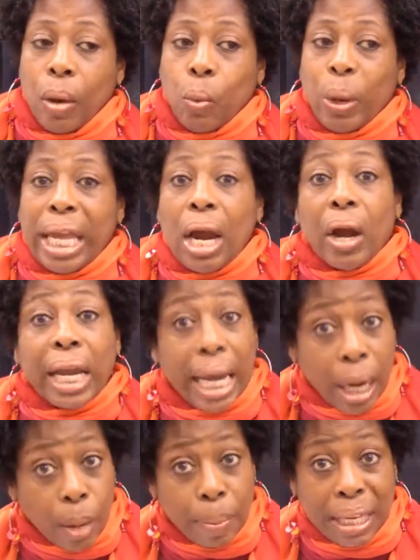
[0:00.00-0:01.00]
We are
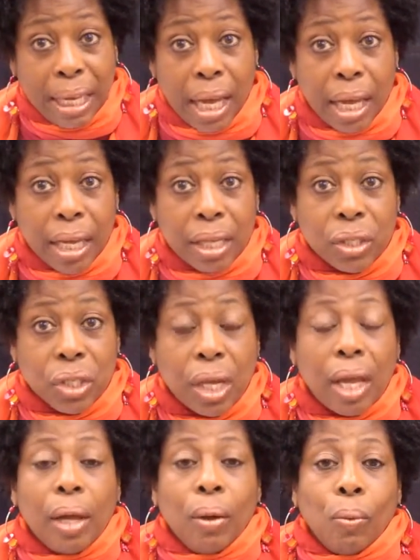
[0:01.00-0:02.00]
here because
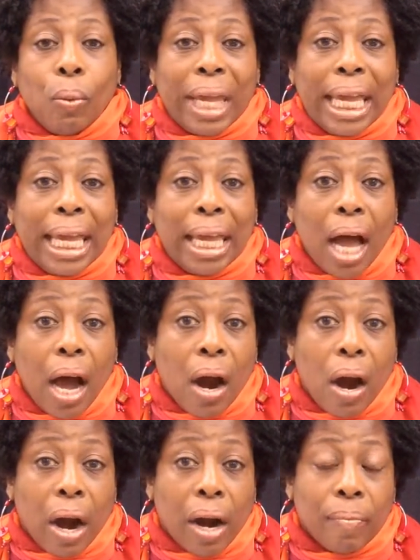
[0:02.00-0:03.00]
we
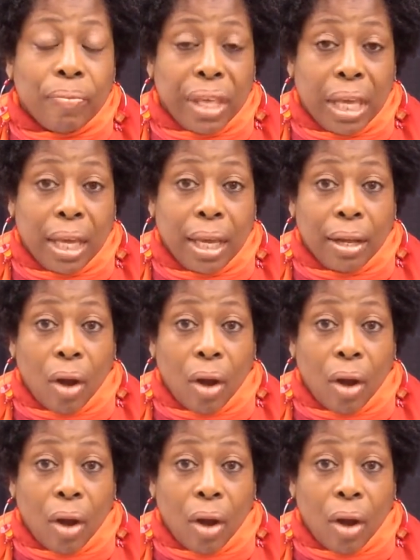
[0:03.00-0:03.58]
are the